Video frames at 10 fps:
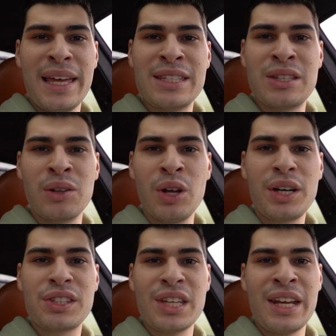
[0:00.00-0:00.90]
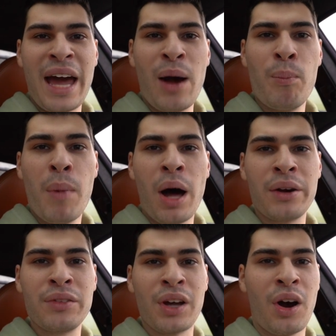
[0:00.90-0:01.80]
is the looks and how
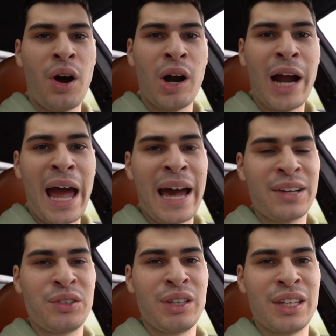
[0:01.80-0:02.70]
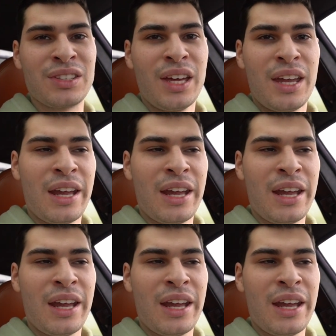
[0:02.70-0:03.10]
modern the car actually is.